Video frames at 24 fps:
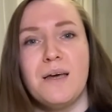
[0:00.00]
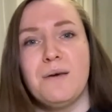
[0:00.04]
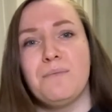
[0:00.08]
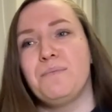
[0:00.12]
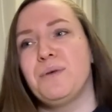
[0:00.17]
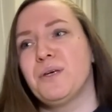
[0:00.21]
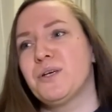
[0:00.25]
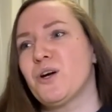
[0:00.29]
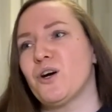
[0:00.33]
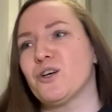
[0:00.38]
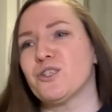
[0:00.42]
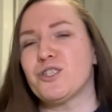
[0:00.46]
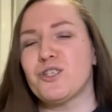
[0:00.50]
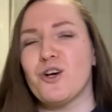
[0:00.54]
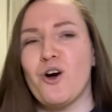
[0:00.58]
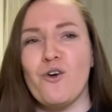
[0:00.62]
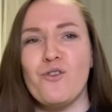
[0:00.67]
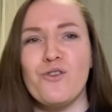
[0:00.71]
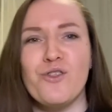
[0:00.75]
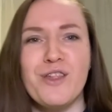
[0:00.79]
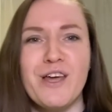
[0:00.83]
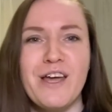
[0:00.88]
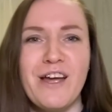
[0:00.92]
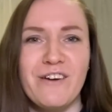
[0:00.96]
because
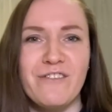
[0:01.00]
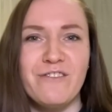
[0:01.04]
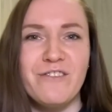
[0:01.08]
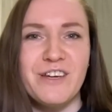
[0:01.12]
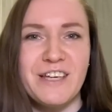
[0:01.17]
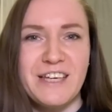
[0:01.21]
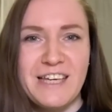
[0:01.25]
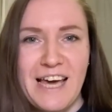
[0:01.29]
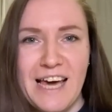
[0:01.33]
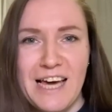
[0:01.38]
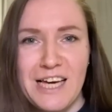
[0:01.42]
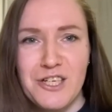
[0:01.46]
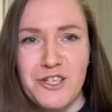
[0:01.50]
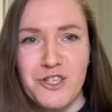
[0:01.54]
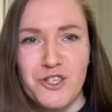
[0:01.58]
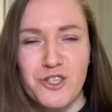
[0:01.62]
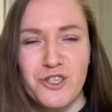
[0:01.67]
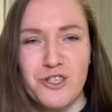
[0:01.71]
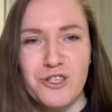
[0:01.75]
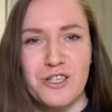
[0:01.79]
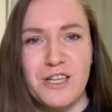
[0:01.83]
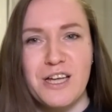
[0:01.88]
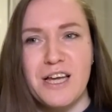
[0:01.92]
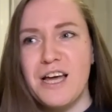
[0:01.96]
on their
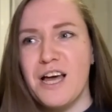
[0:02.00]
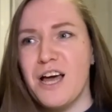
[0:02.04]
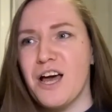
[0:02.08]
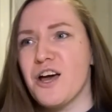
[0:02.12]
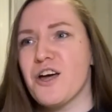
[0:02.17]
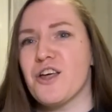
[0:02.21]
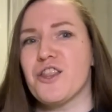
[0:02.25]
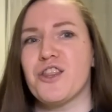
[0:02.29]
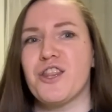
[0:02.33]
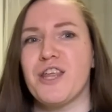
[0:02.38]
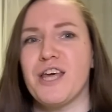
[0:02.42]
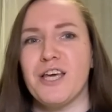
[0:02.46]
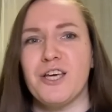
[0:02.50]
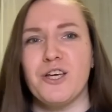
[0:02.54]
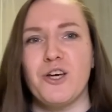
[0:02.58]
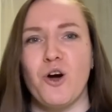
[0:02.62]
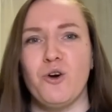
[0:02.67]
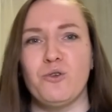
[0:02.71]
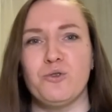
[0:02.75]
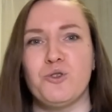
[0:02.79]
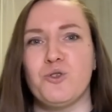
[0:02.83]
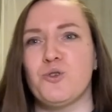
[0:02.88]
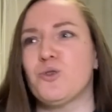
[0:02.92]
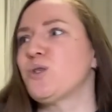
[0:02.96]
vacation they
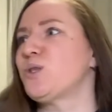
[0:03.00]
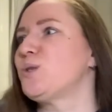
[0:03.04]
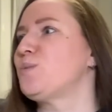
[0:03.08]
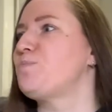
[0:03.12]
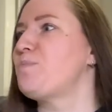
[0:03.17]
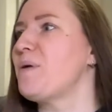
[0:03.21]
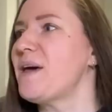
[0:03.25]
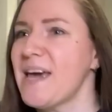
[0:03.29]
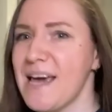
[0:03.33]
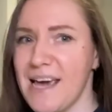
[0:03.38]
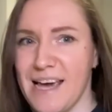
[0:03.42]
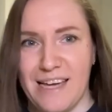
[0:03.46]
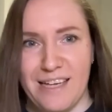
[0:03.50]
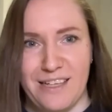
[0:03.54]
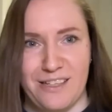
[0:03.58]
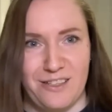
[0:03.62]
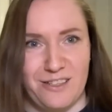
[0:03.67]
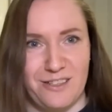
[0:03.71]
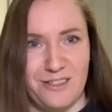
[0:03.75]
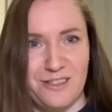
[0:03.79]
go to Spain,